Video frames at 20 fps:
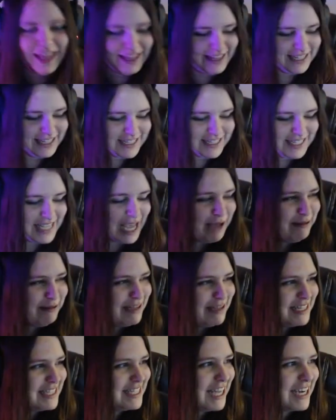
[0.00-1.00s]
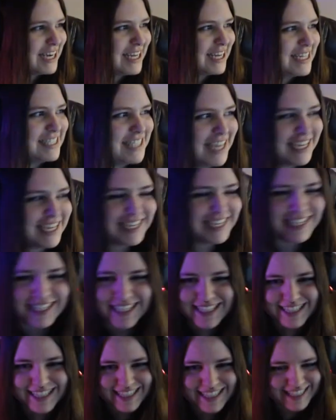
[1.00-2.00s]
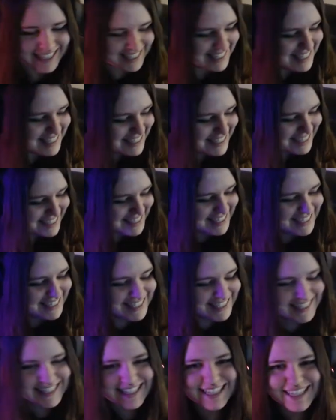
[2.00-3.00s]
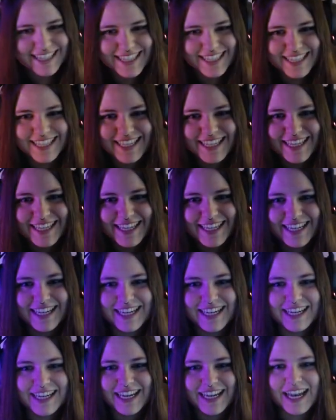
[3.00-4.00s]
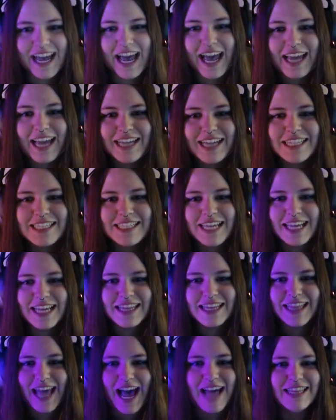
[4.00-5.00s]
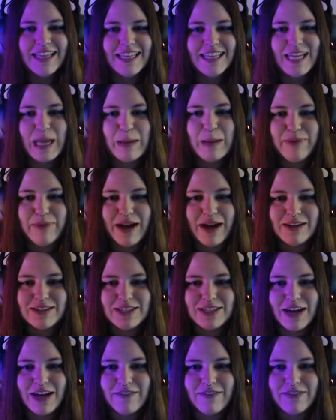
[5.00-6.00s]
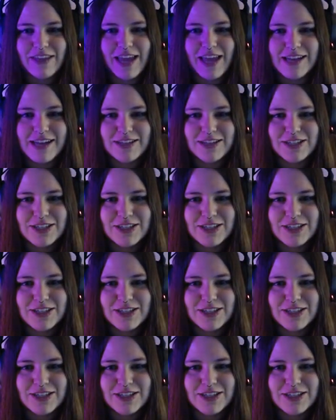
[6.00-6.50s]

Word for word: this kid could suck a dick. Just blasted up this left side. I did that, and then I bounced off the edge.